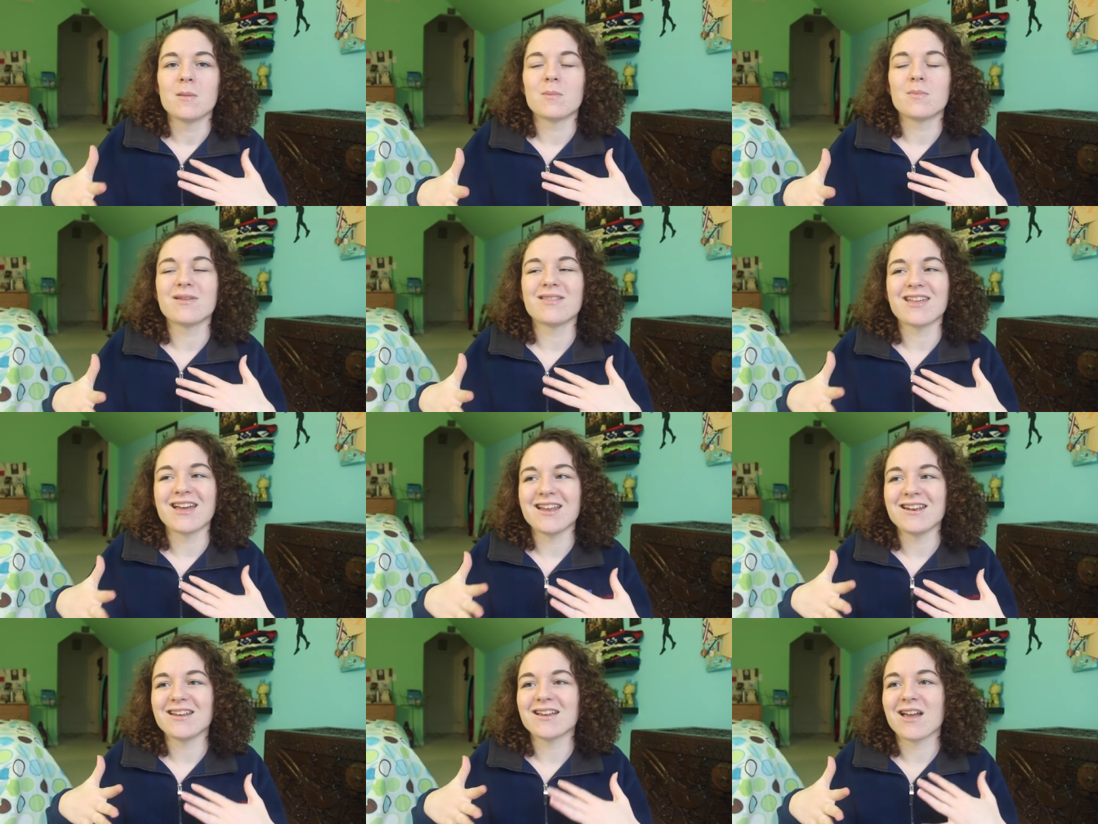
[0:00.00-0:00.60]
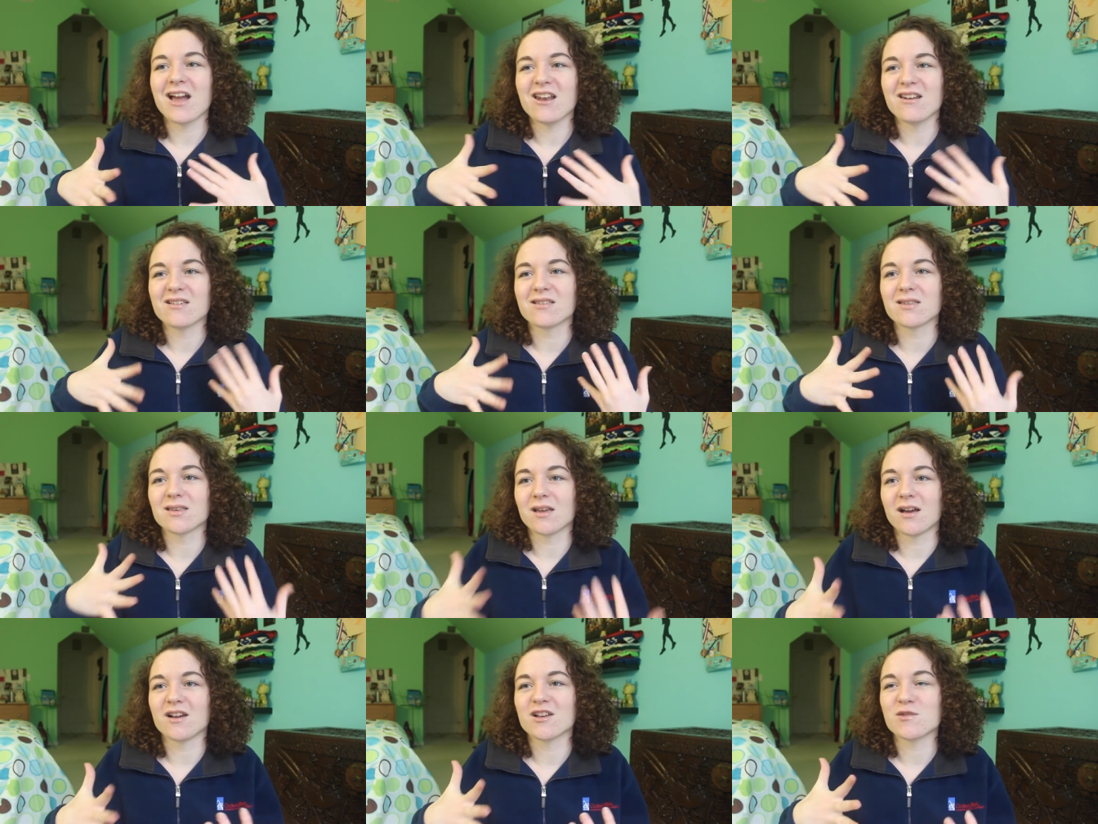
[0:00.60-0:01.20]
But then it kind of
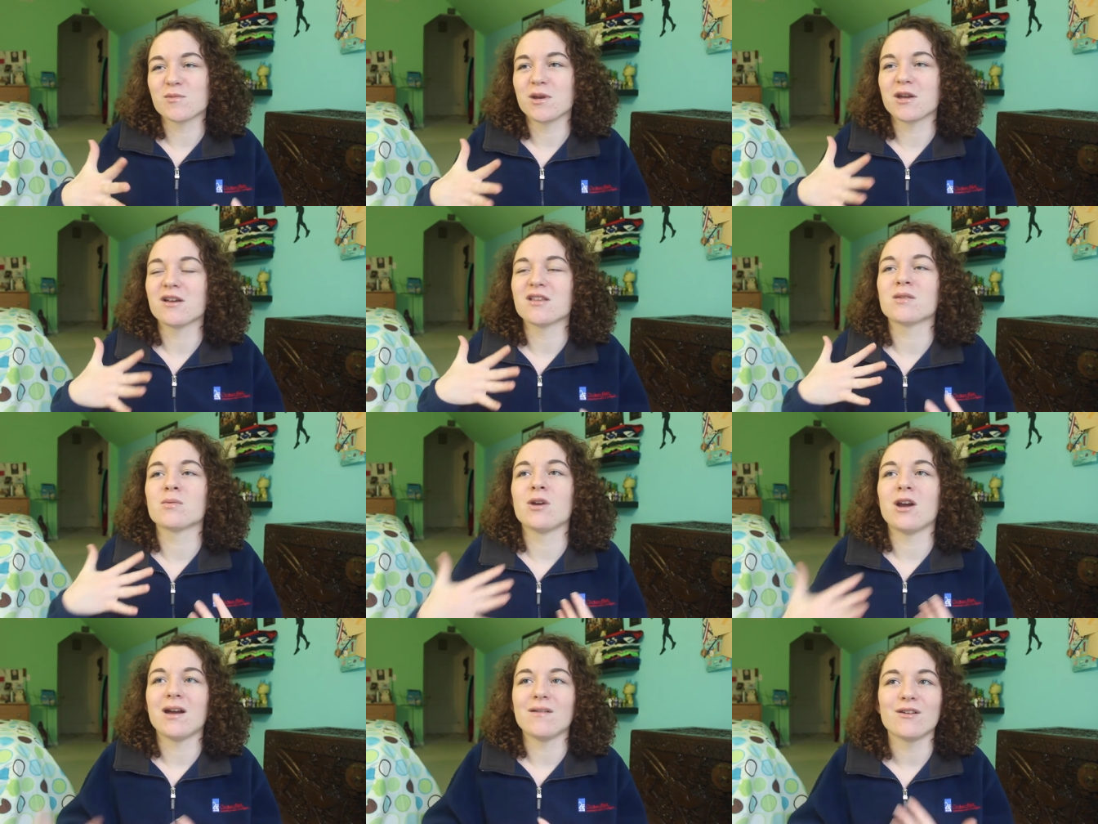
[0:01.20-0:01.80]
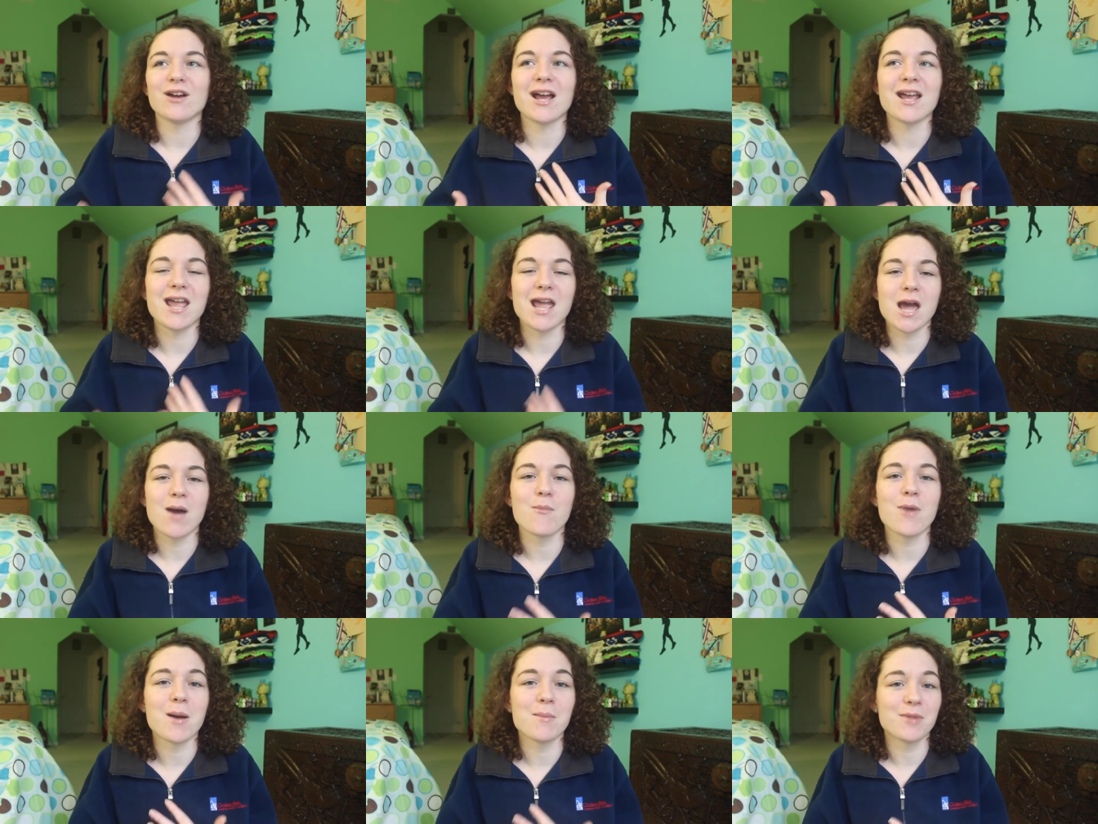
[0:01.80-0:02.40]
sucks because wherever I
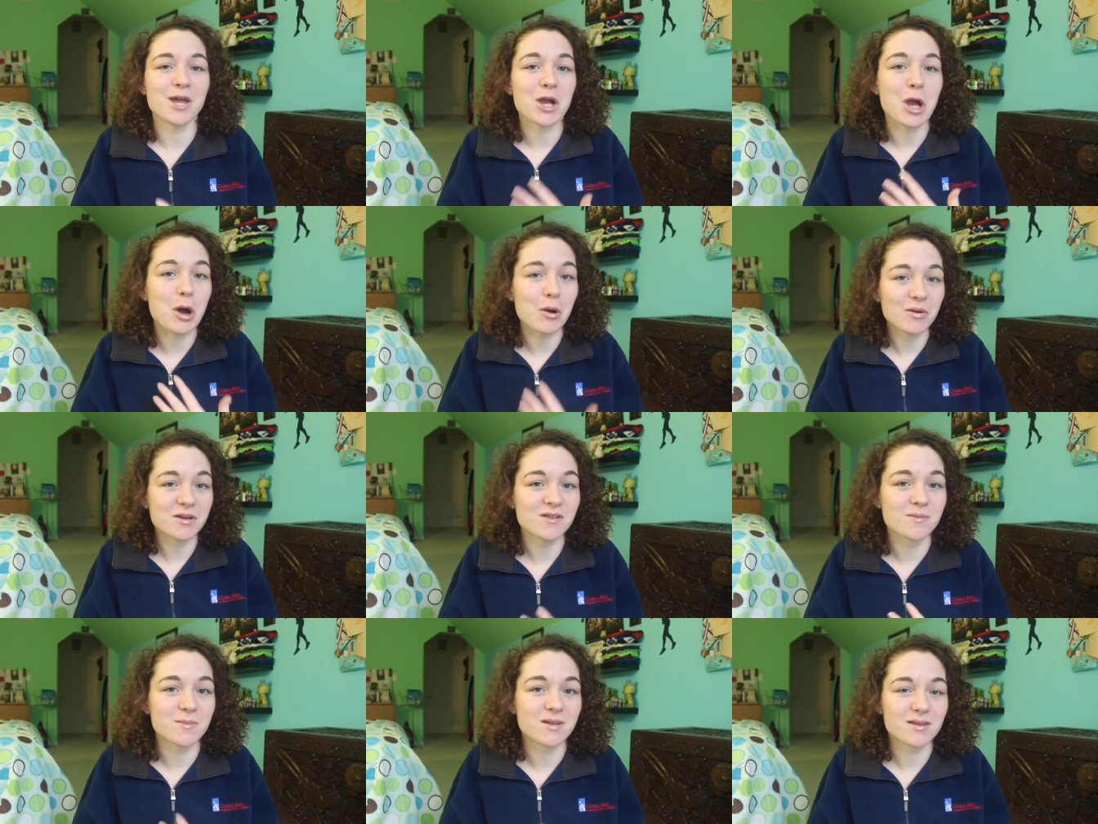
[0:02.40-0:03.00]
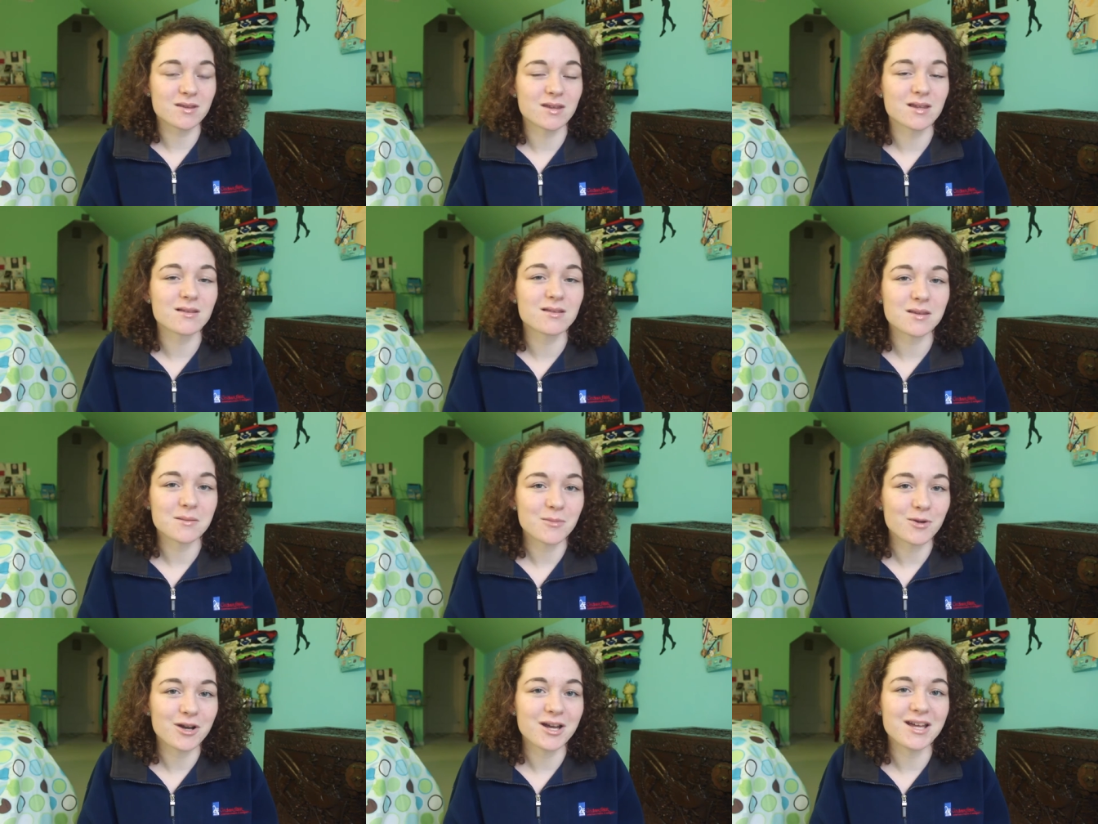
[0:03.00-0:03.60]
am, I'm like always missing
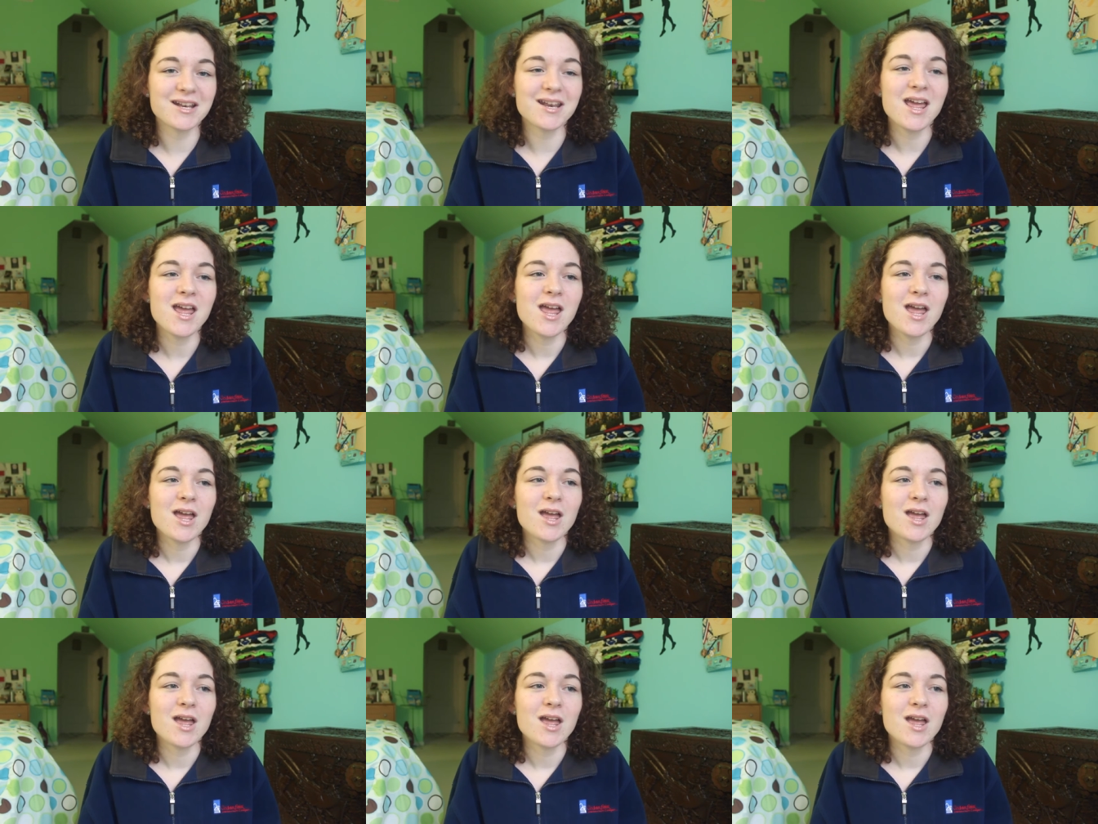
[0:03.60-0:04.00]
someone.